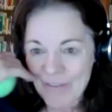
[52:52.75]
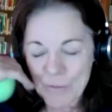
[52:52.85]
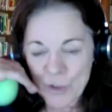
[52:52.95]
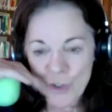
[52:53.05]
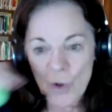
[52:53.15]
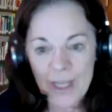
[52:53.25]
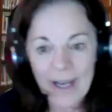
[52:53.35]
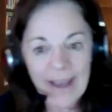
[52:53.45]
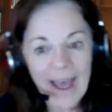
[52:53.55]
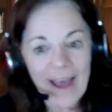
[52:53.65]
From
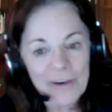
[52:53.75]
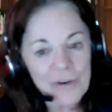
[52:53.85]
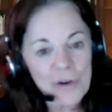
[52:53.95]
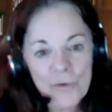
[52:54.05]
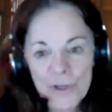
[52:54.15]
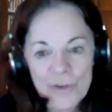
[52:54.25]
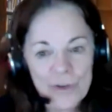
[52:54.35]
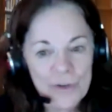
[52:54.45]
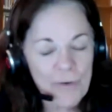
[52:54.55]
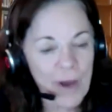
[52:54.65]
Shola, again, do your
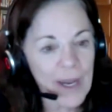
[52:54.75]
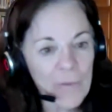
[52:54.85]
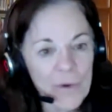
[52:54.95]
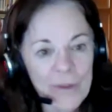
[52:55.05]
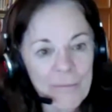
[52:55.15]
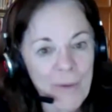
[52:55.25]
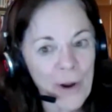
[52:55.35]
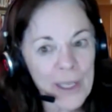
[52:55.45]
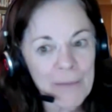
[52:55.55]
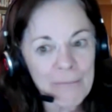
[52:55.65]
research, find out what the
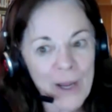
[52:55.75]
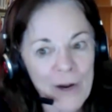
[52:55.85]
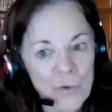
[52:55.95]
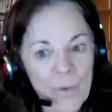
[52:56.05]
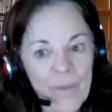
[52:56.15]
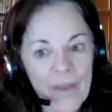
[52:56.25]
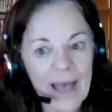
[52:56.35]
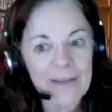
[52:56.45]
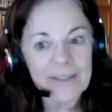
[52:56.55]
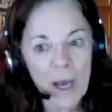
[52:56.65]
market bears. When they
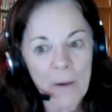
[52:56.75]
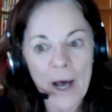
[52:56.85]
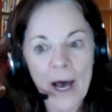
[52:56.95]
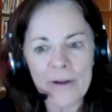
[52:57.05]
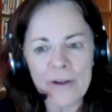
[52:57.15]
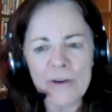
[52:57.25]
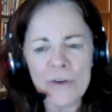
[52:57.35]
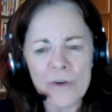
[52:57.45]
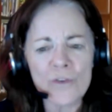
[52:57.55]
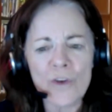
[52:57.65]
ask, how do you
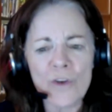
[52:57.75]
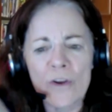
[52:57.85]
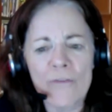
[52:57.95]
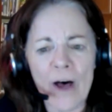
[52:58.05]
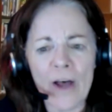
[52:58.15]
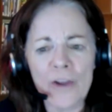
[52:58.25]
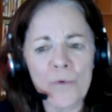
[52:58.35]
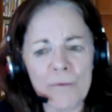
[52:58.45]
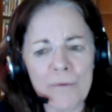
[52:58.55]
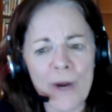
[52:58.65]
negotiate your value
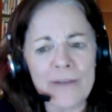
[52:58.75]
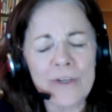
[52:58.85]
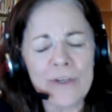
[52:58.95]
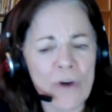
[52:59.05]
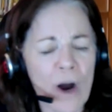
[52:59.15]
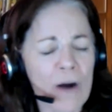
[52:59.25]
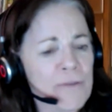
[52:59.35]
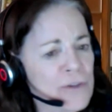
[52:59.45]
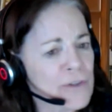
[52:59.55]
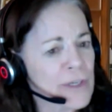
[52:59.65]
when pricing your
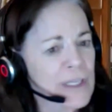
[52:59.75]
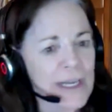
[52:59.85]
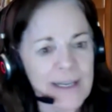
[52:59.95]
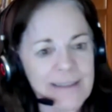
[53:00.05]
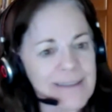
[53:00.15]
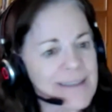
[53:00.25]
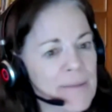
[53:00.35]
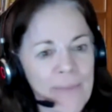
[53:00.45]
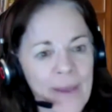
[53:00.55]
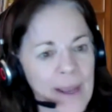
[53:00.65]
offering to clients? Same